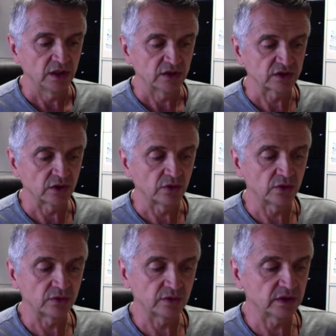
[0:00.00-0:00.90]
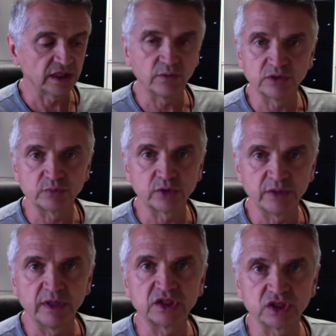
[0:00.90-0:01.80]
So it was pretty
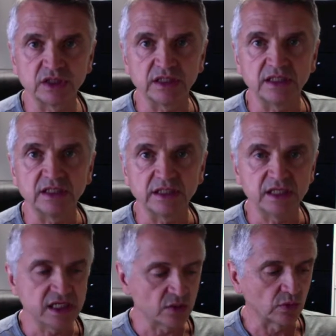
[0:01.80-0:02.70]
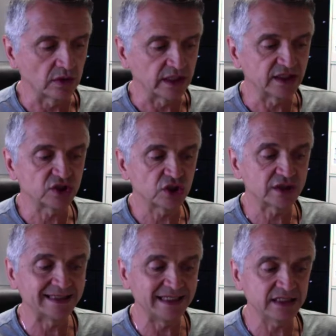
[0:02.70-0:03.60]
much equal. It's
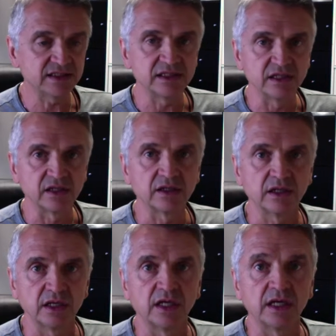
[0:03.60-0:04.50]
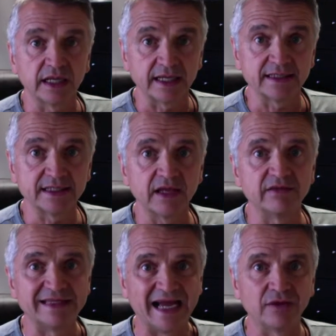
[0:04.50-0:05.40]
just this year, like I
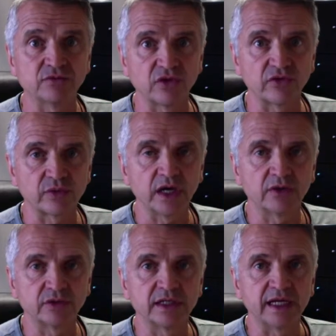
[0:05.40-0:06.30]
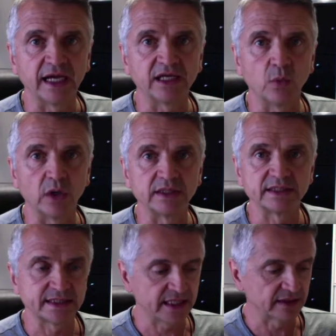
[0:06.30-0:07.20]
said, down to 391
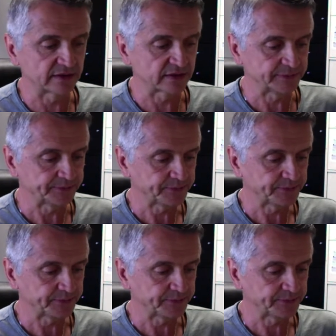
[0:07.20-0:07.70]
sales.